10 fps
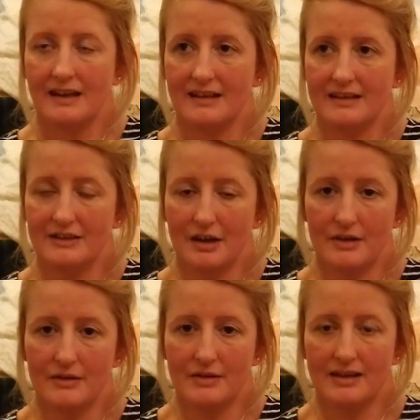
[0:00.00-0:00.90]
You
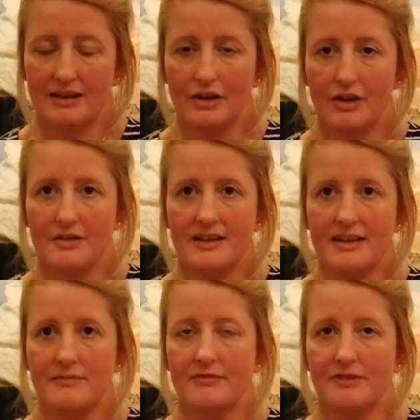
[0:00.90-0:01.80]
know, clothe
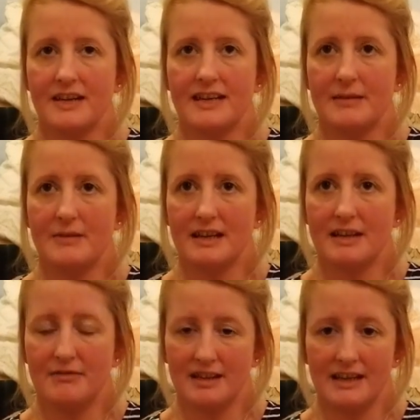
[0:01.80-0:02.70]
him, feed him and
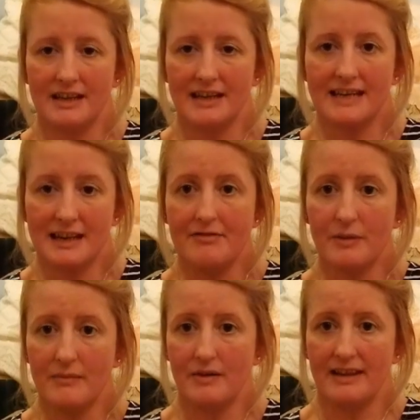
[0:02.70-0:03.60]
everything. He never
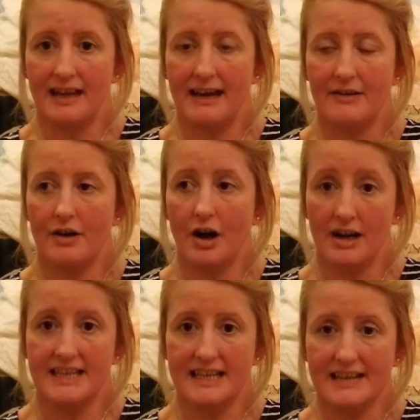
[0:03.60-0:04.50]
went without, I
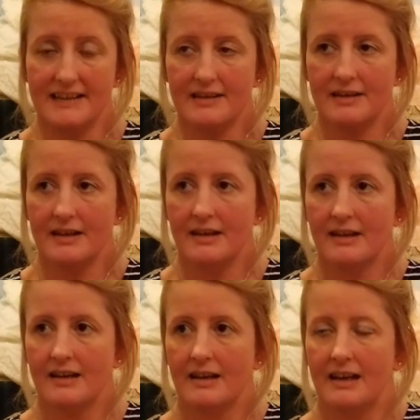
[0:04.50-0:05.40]
did.
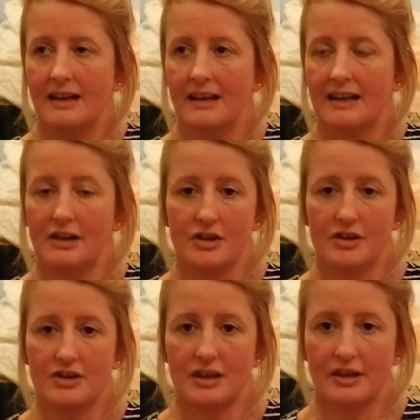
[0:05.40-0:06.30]
I
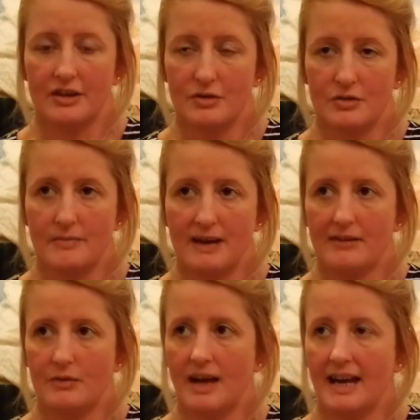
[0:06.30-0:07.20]
lost a huge amount
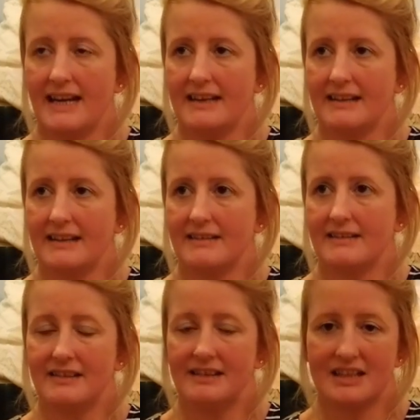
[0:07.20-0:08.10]
of weight and
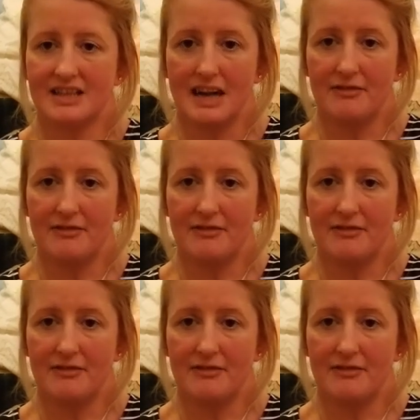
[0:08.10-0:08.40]
stuff